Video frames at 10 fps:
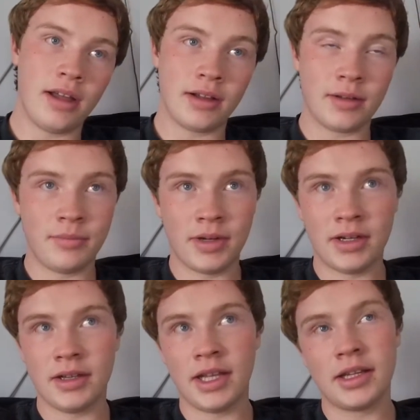
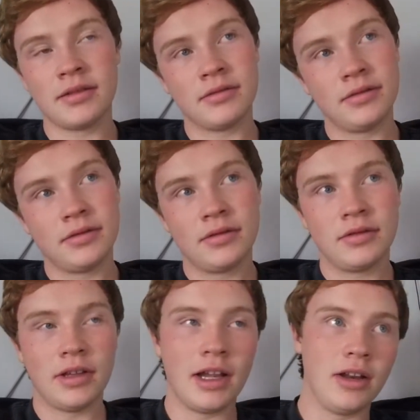compared to like,
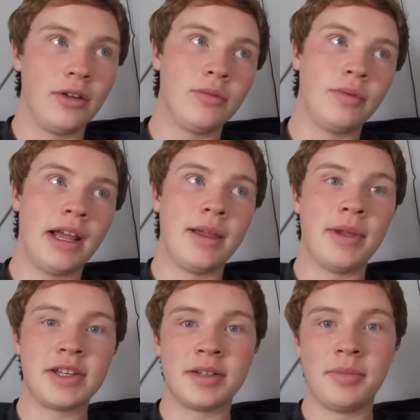I don't know, what I
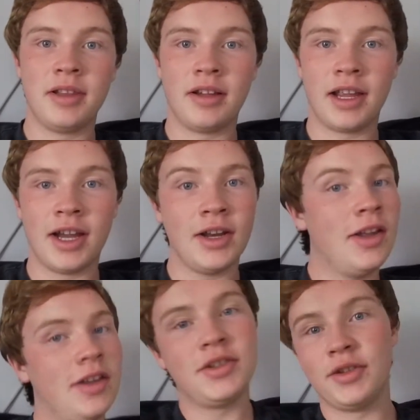imagine to be long hair.
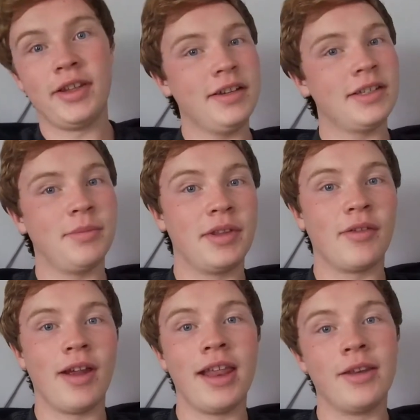So there's
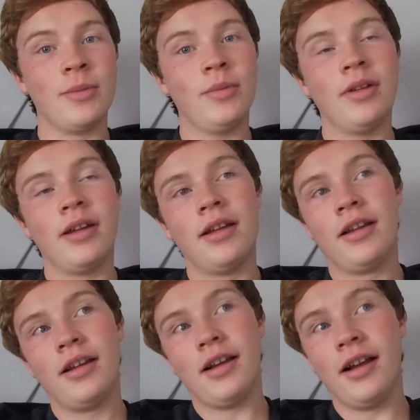something random.
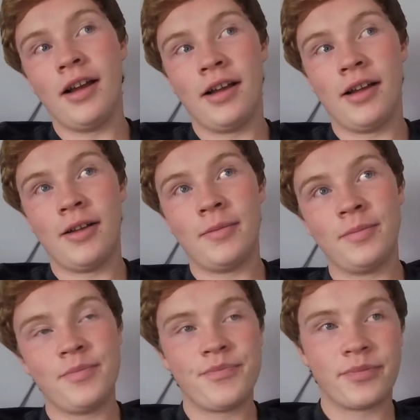
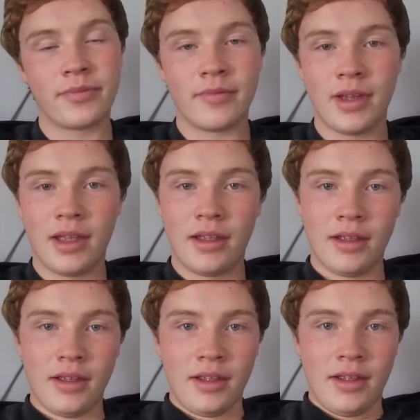Um,
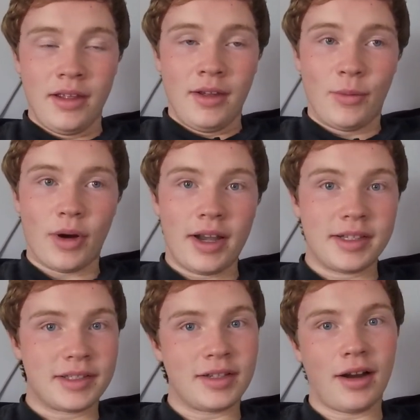where
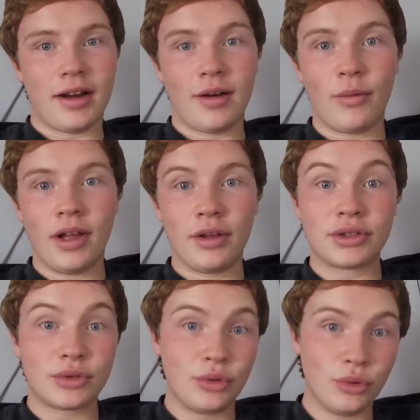to start? Well,
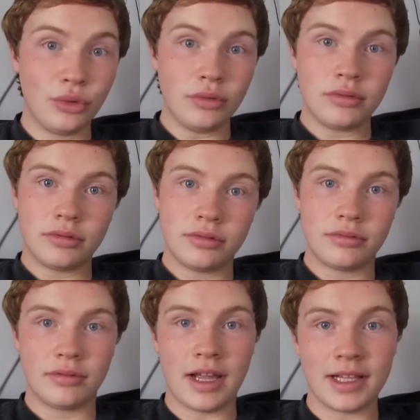school
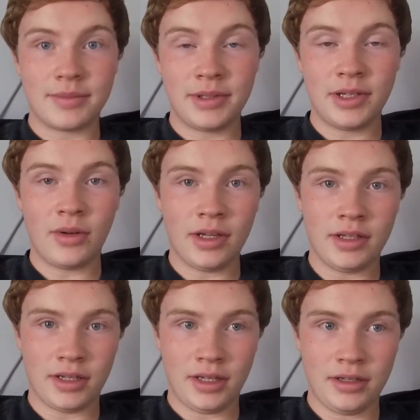has been
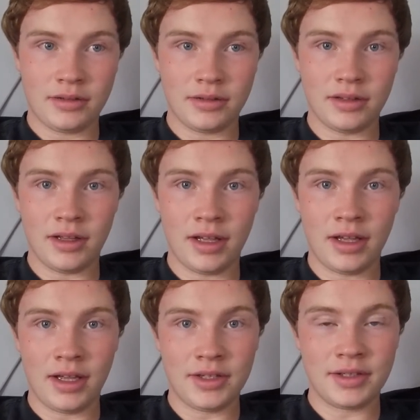going good.
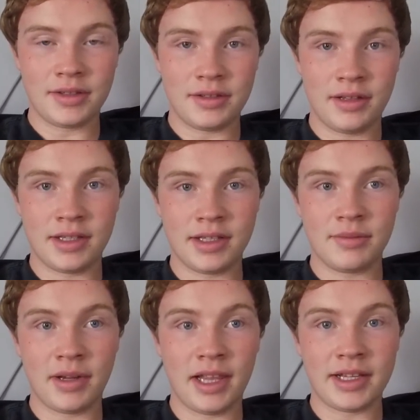Just this
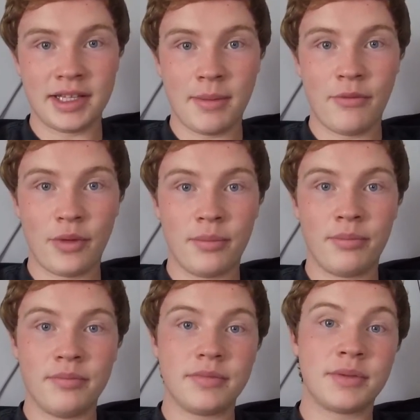is my last day before
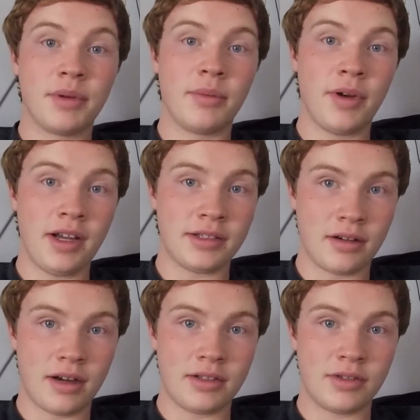spring break
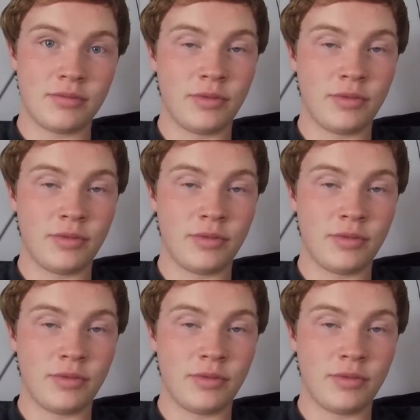starts,